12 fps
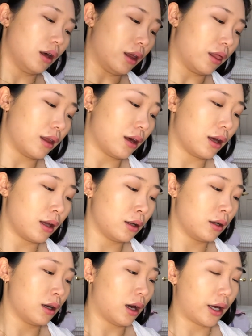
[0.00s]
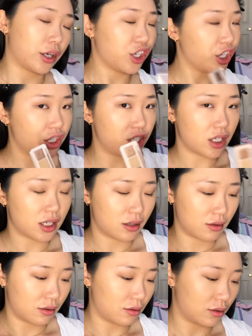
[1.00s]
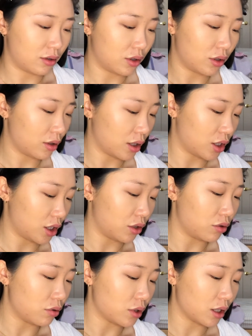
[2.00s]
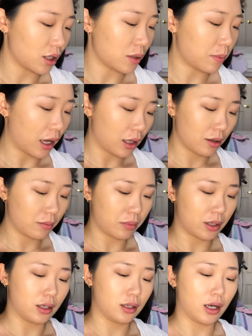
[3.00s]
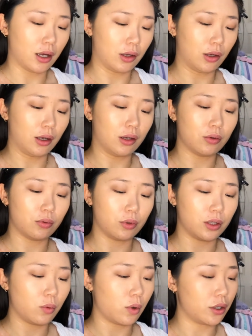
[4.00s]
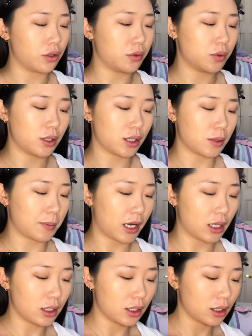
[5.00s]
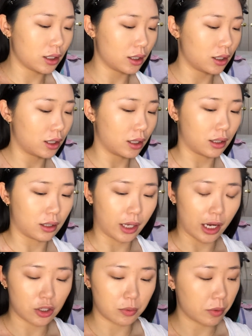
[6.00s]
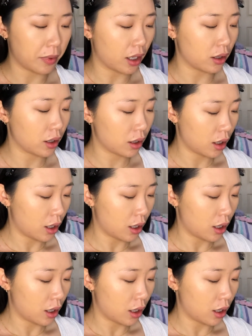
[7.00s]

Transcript: And then I could just continue using this palette, but I really want to use this palette, the Cashmere palette.